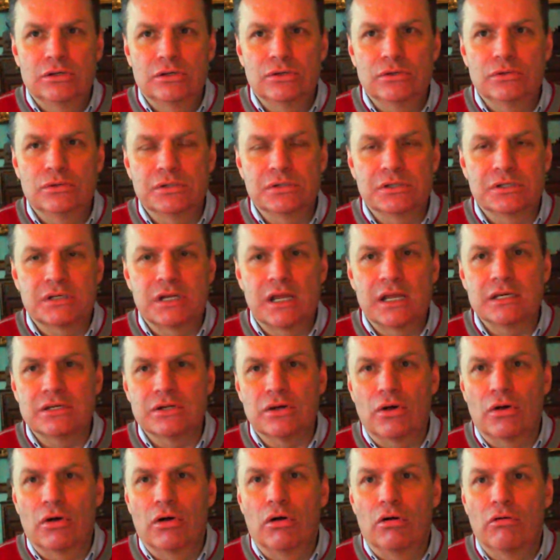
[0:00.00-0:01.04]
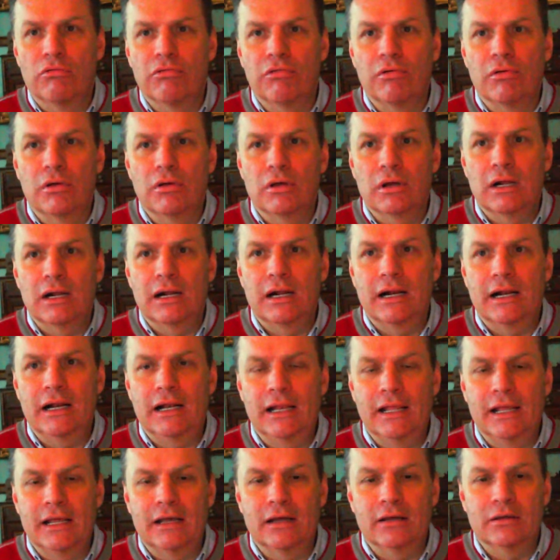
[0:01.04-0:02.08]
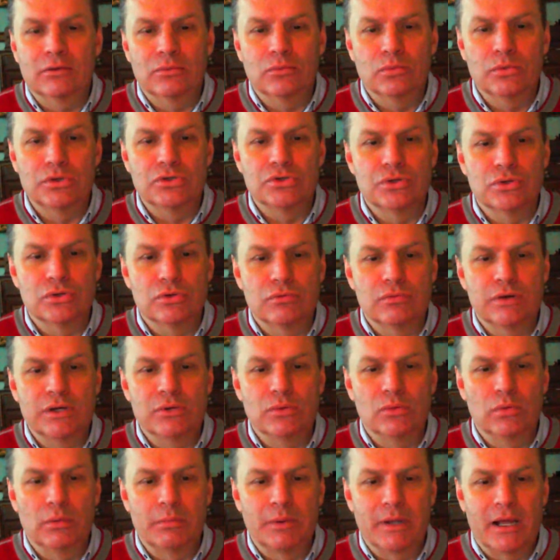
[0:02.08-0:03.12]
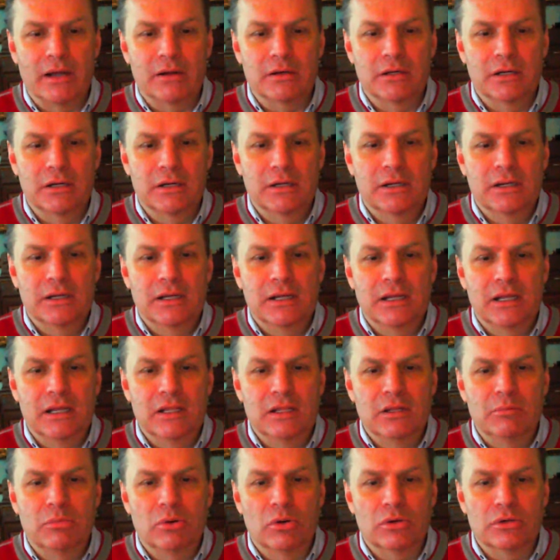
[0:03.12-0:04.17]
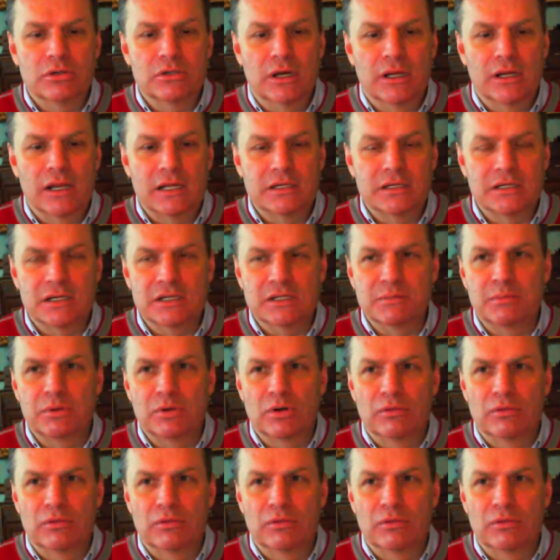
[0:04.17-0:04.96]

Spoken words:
to the state of clear, which you can read all about in the book Dianetics.